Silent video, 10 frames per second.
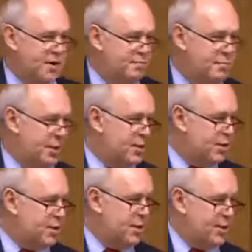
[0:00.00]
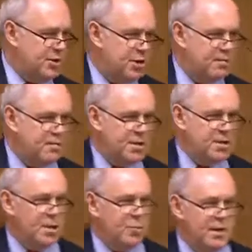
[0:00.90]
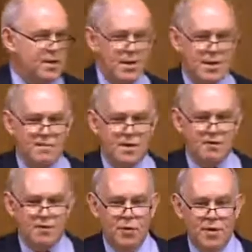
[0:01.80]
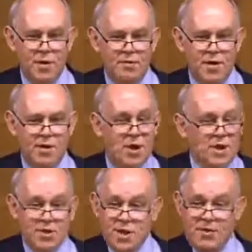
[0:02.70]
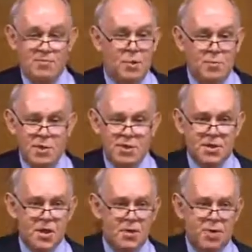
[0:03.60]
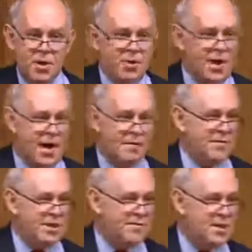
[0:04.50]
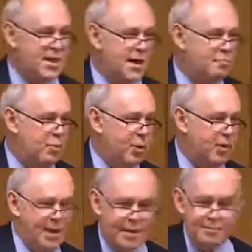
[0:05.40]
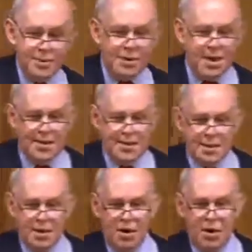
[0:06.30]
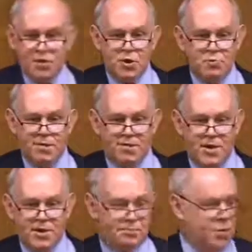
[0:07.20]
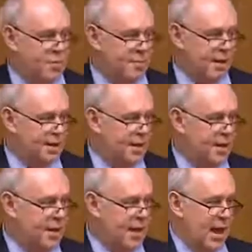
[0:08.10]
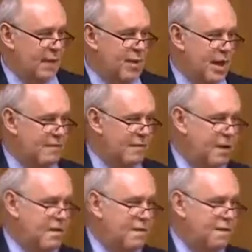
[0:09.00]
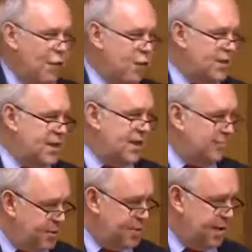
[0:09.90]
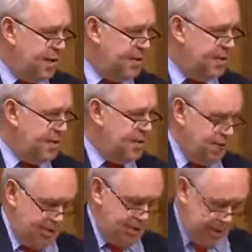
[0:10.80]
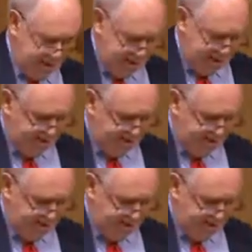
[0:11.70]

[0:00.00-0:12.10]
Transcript: companies, with the Welsh Government, we can deliver full coverage, because at the moment we only have 79.9% of super-fast broadband, and we have 14%. Well, I'll check